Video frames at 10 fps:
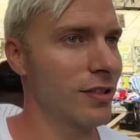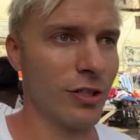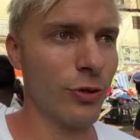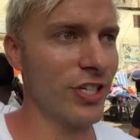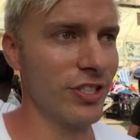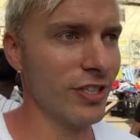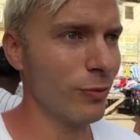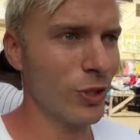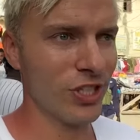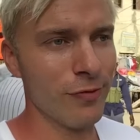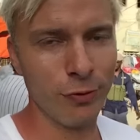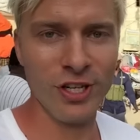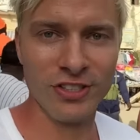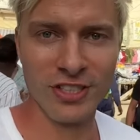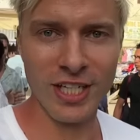Crazy which
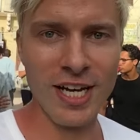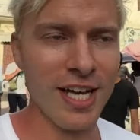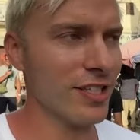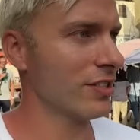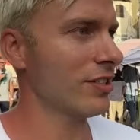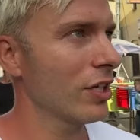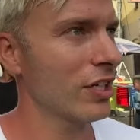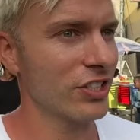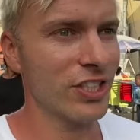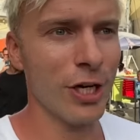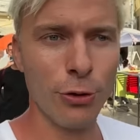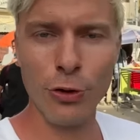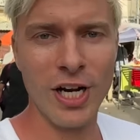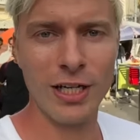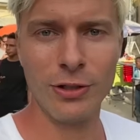influence this guy has. Cristiano
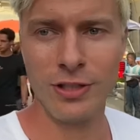Ronaldo.